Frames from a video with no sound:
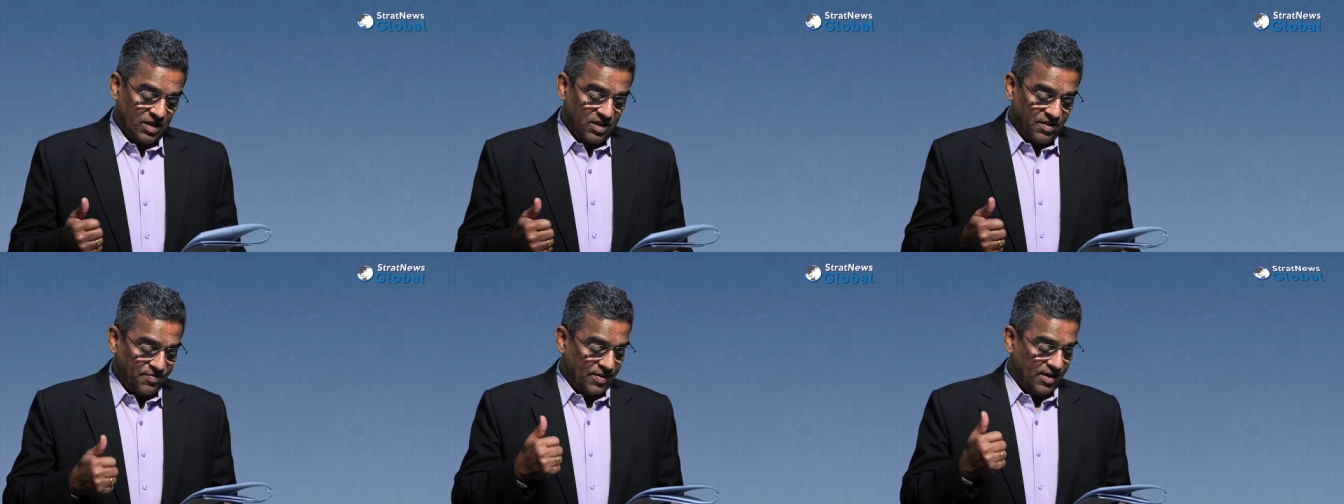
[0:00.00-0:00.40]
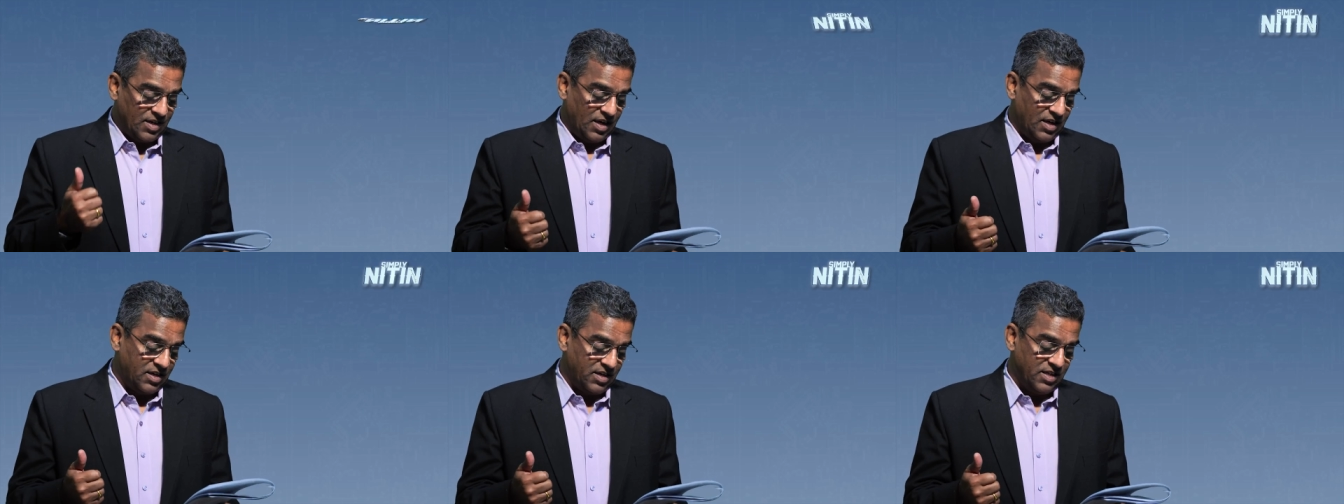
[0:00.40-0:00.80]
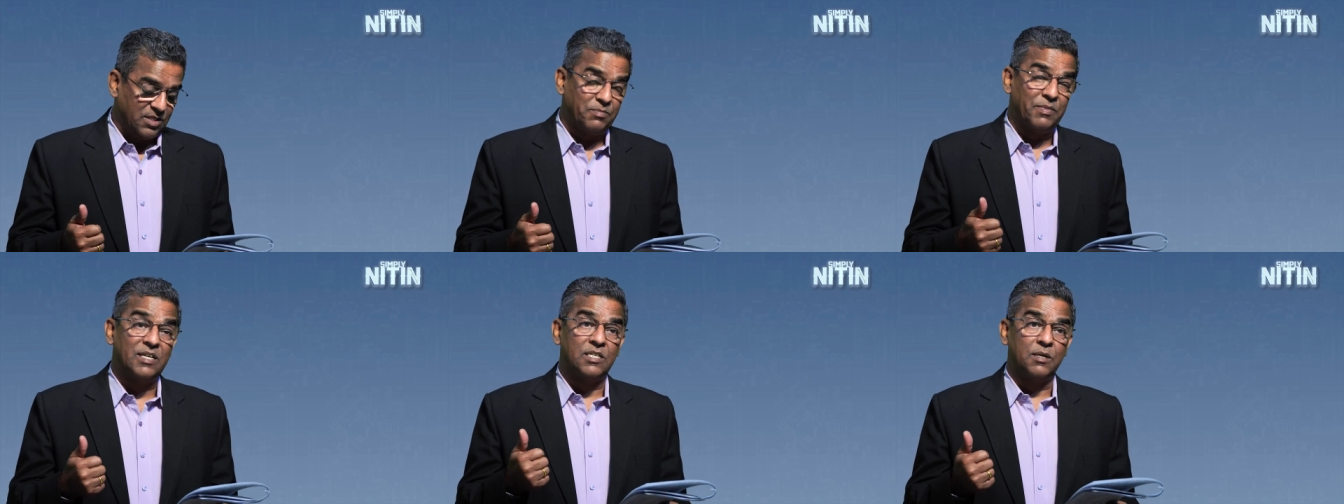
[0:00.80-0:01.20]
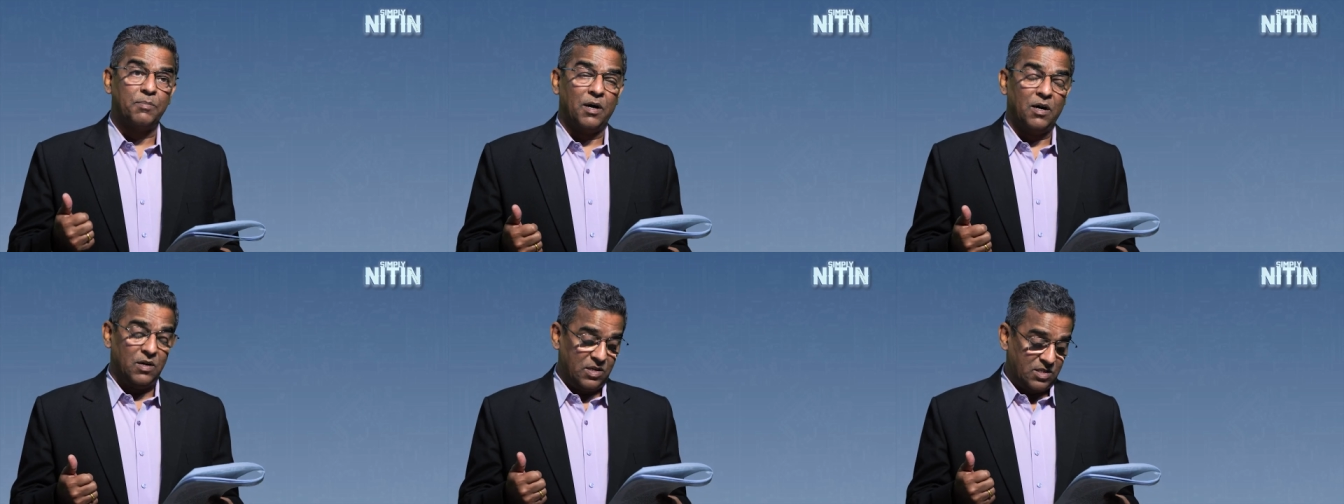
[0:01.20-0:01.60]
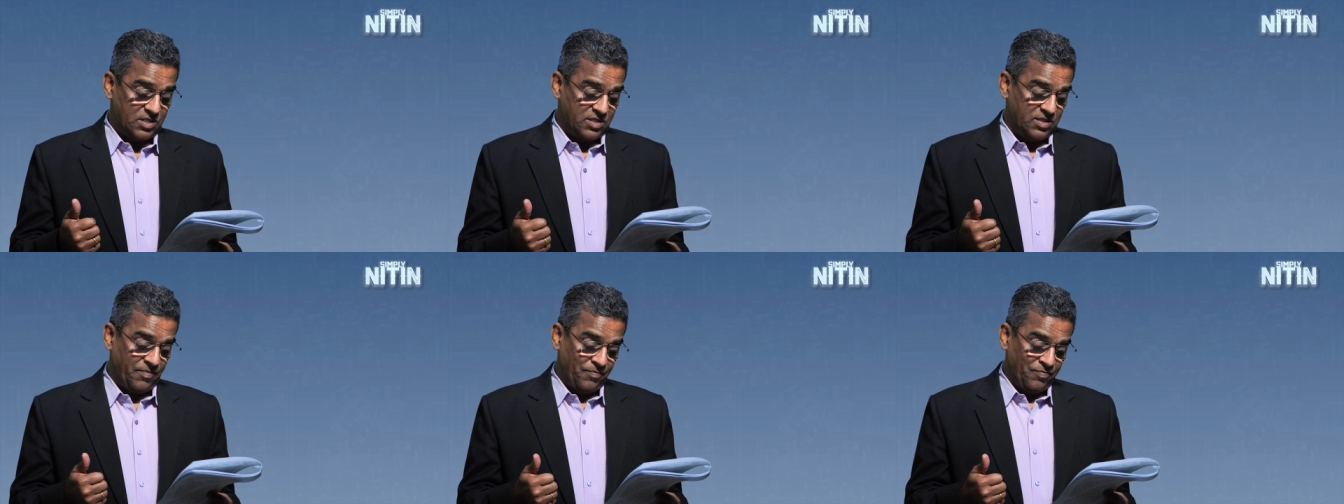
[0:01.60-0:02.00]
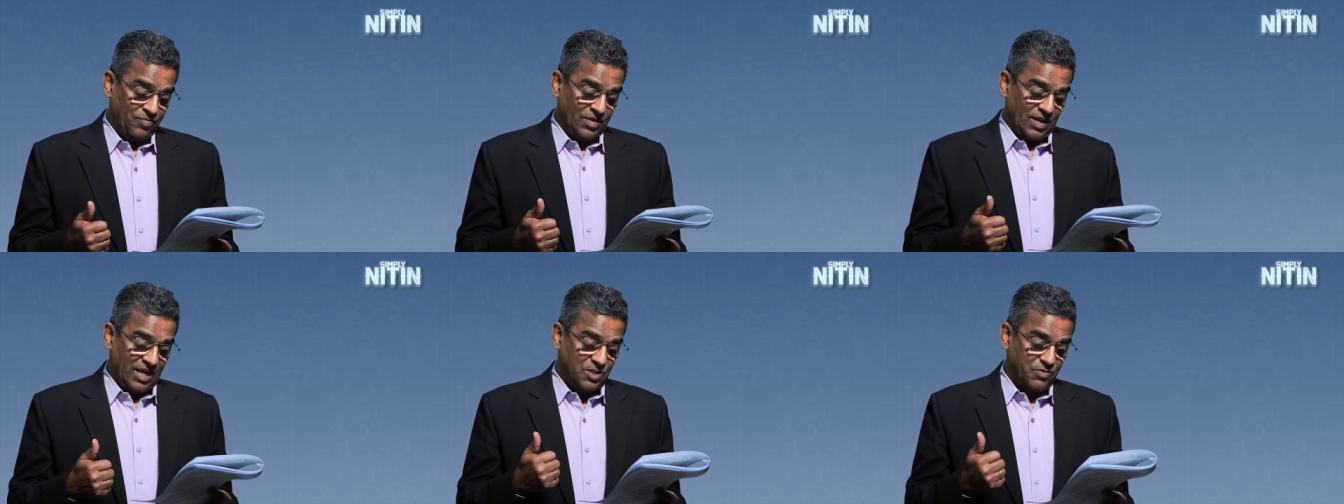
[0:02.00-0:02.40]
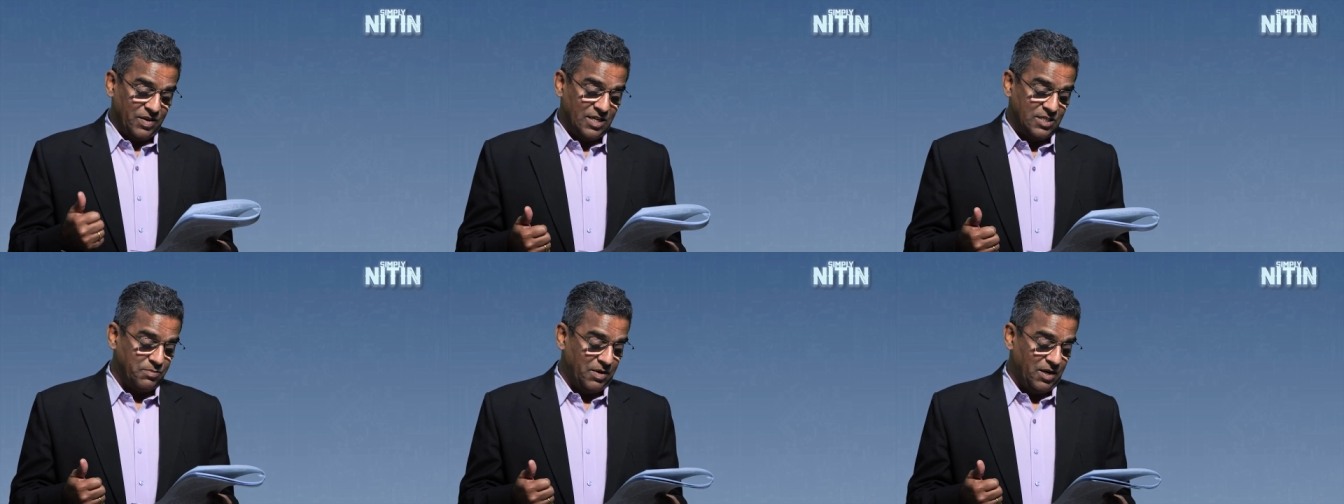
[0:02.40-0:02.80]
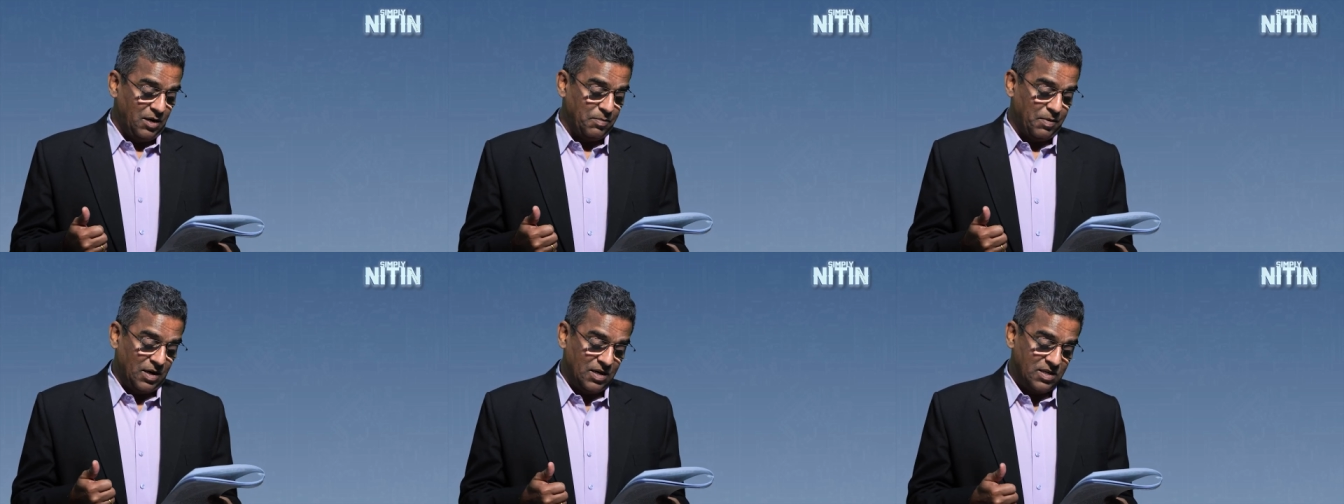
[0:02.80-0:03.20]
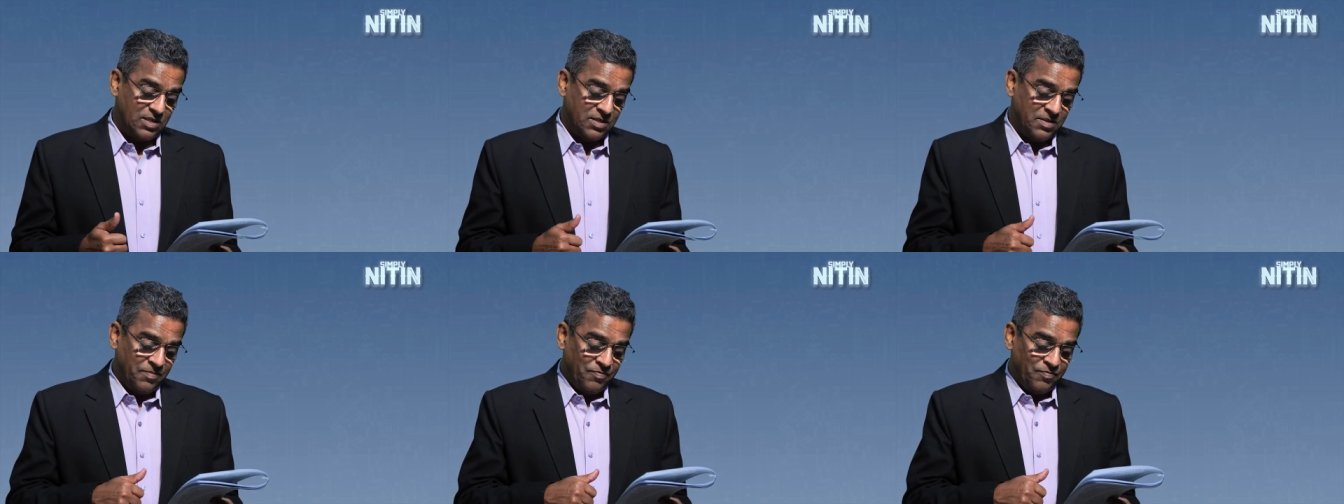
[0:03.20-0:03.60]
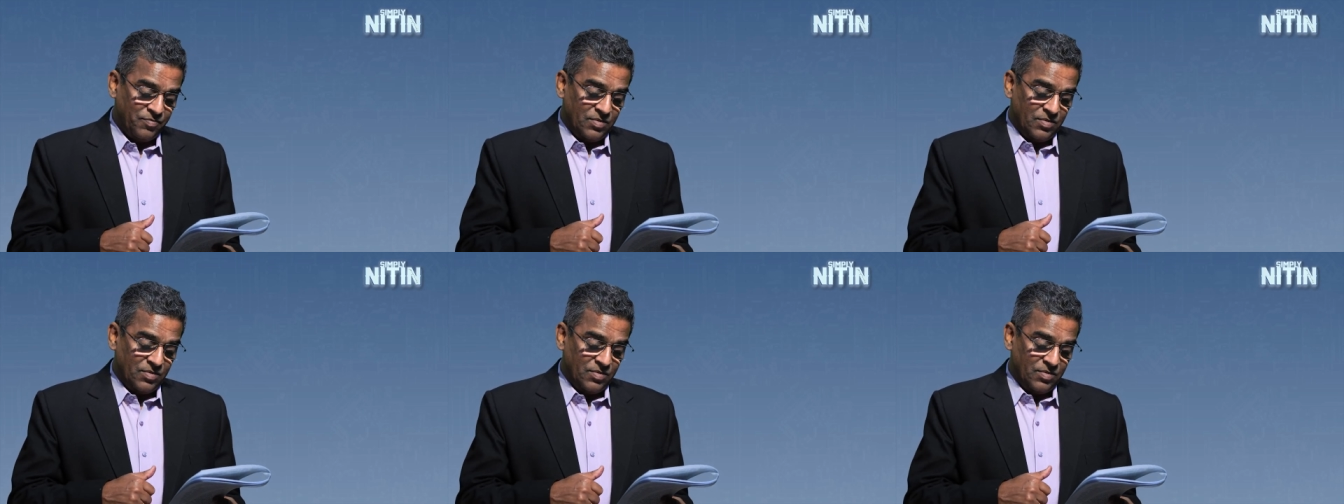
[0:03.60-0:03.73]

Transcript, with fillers: different countries, major powers, as well as middle powers,